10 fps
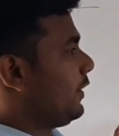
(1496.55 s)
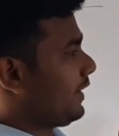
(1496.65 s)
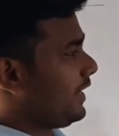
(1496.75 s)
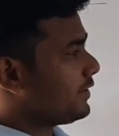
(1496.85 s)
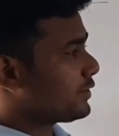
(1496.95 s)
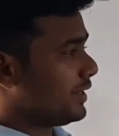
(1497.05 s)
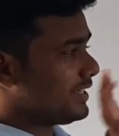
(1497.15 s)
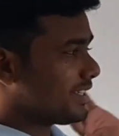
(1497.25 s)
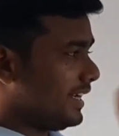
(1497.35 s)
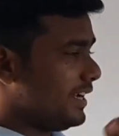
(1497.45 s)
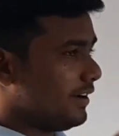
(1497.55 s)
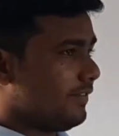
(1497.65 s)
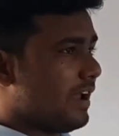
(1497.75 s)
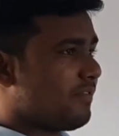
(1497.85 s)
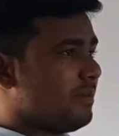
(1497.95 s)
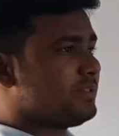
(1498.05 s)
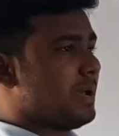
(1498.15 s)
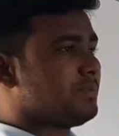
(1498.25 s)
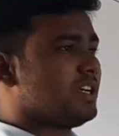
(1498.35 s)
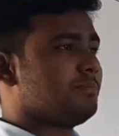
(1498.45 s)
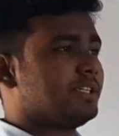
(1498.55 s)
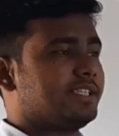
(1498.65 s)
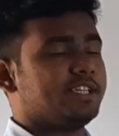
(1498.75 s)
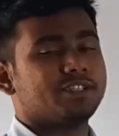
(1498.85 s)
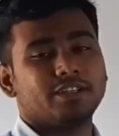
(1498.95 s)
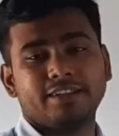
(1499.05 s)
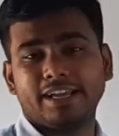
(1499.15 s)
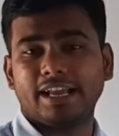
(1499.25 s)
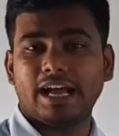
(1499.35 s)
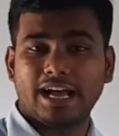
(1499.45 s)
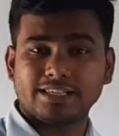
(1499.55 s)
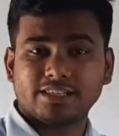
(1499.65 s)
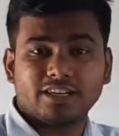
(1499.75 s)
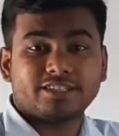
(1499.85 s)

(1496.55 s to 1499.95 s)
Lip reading: Okay, so it's clear that from chapter number 6 they can ask